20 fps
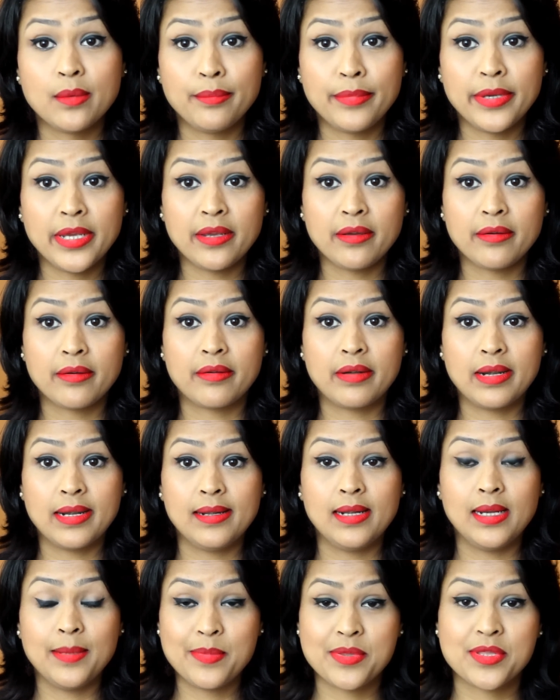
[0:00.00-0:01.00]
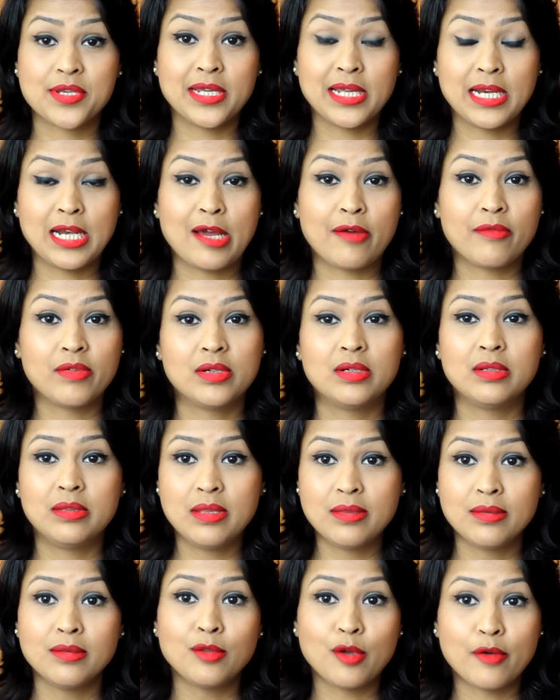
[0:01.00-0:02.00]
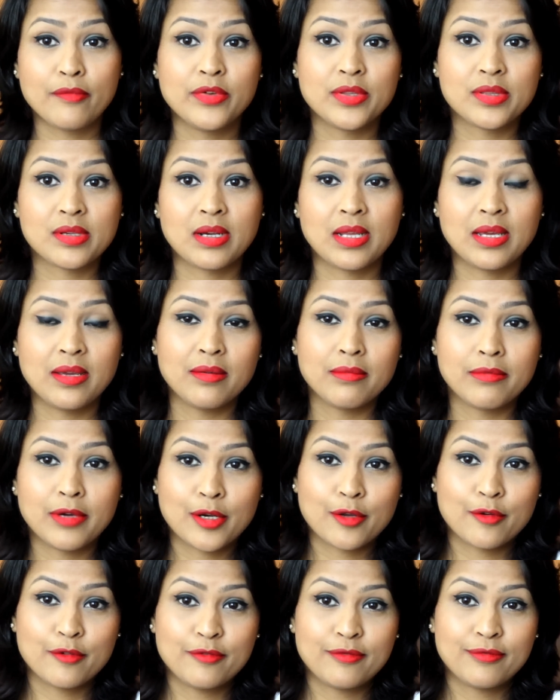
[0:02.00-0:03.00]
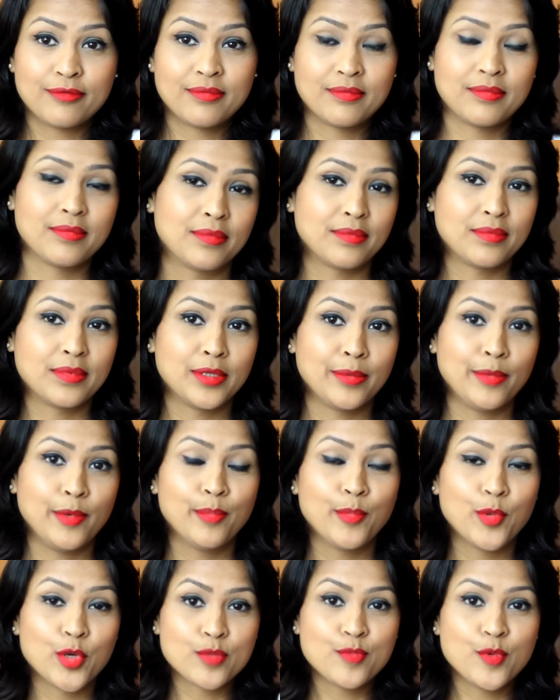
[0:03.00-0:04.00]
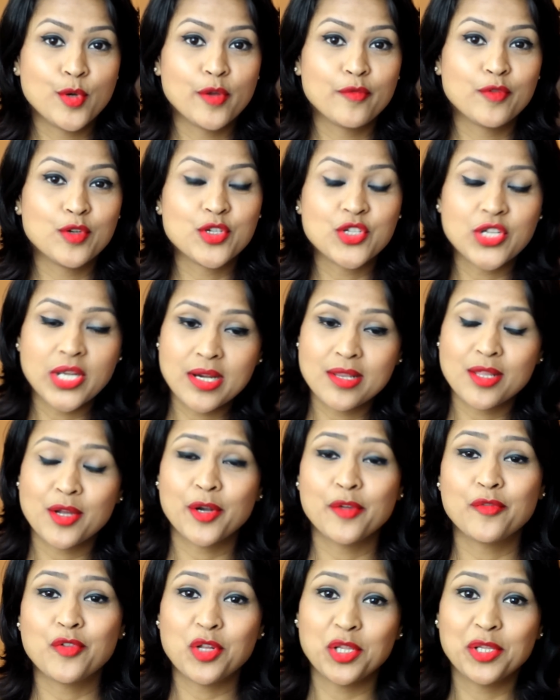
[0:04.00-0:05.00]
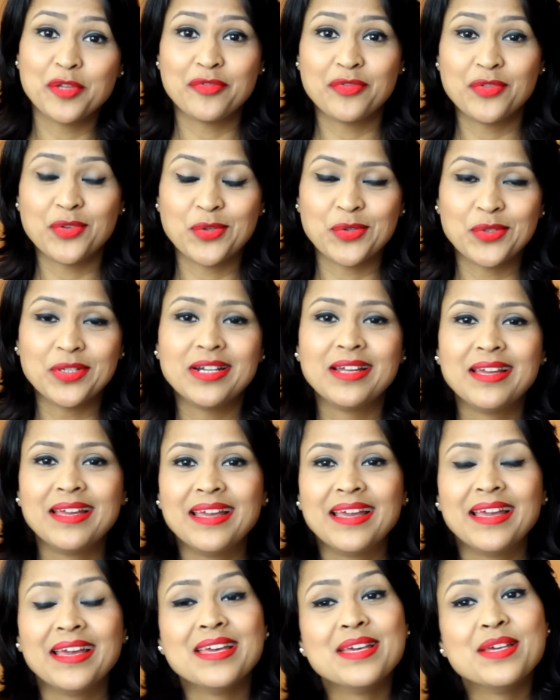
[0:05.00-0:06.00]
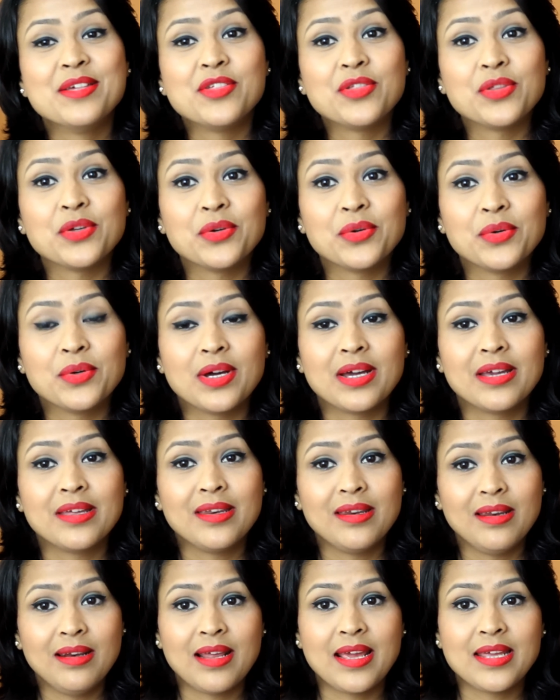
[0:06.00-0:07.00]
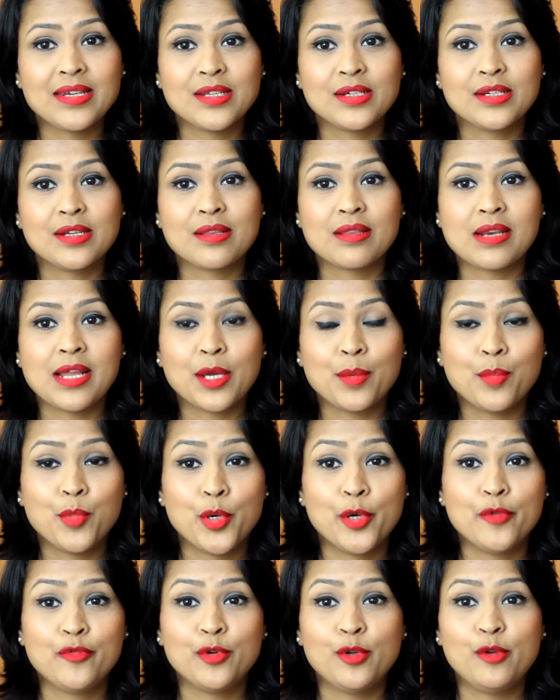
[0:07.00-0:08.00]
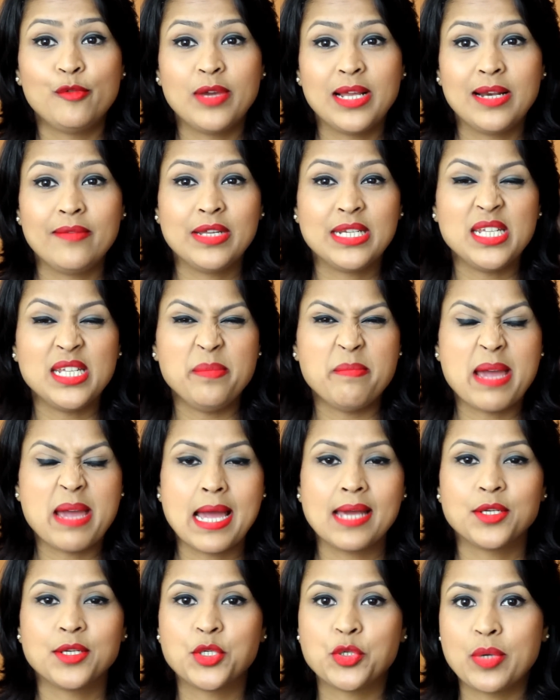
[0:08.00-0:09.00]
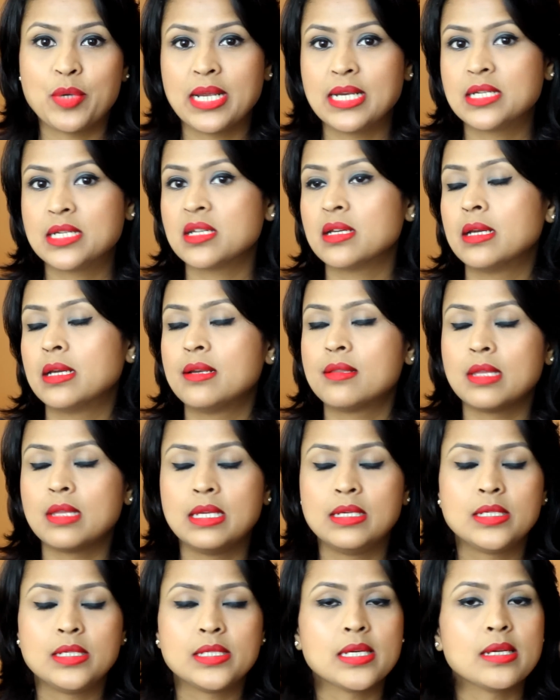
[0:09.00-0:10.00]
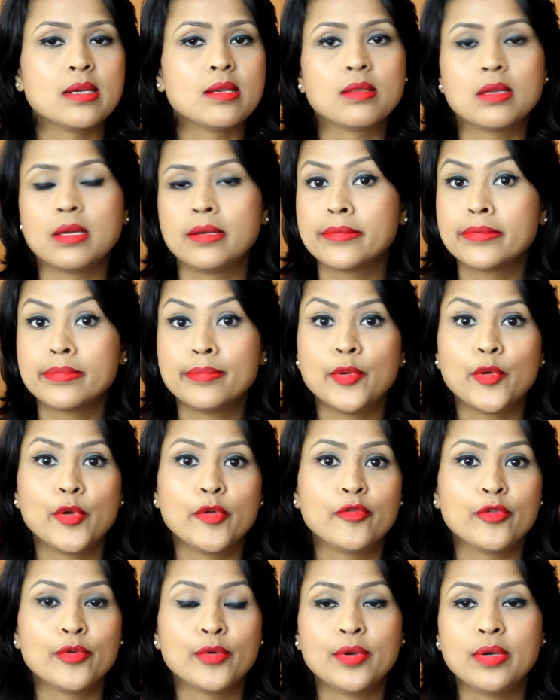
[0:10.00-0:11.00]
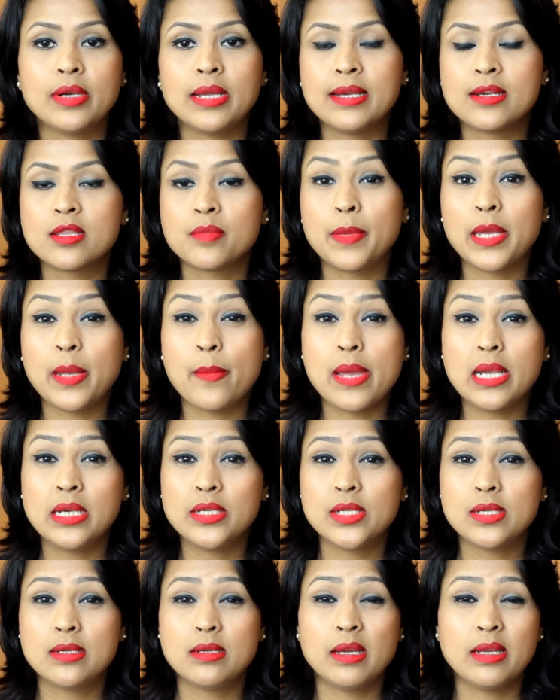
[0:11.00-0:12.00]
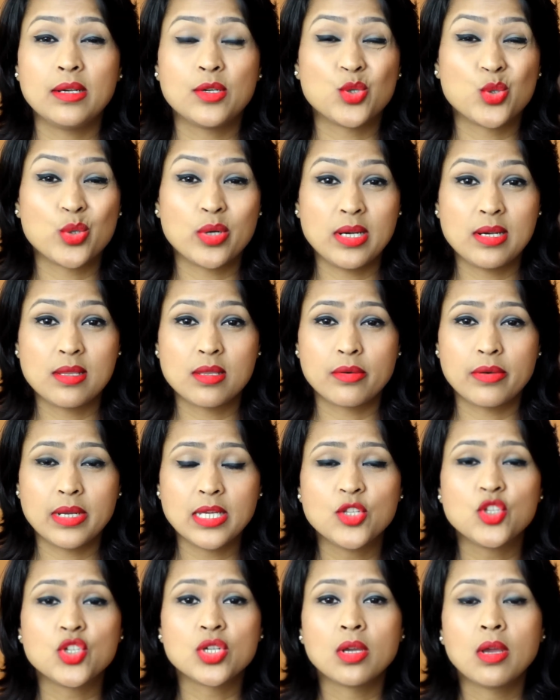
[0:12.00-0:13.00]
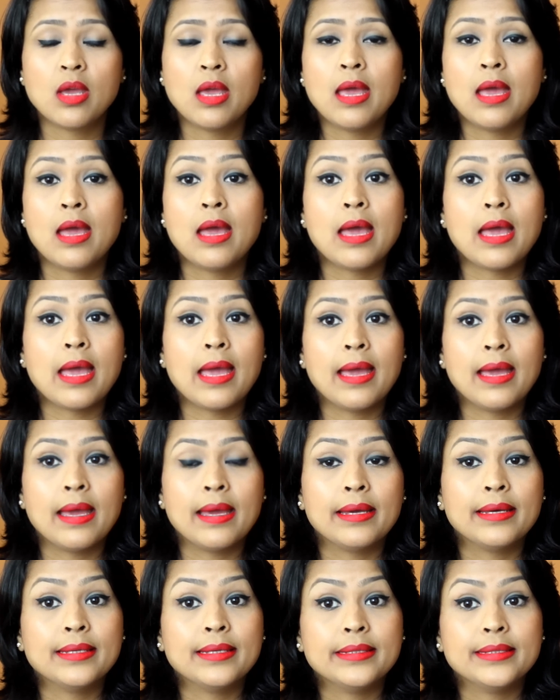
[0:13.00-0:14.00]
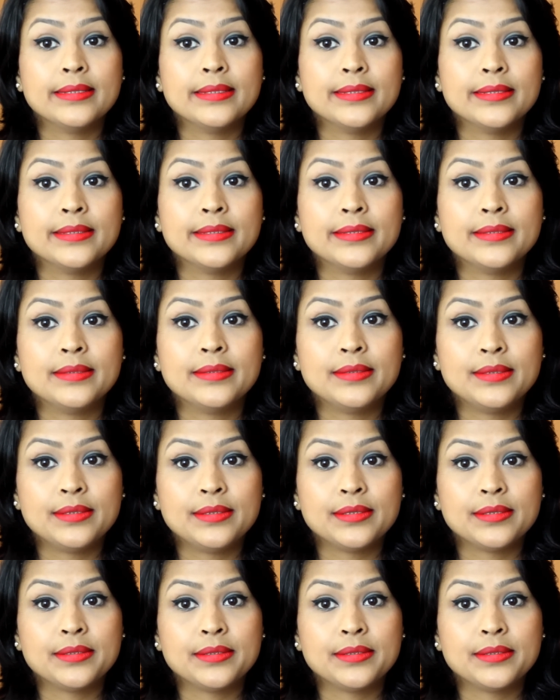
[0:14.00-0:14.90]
being a red lipstick lover, this is obviously one of the most beautiful shades out of all the 4. So I really liked it. It's like a beautiful velvety matte red. It's intense, it's beautiful, it's pigmented, it's rich, and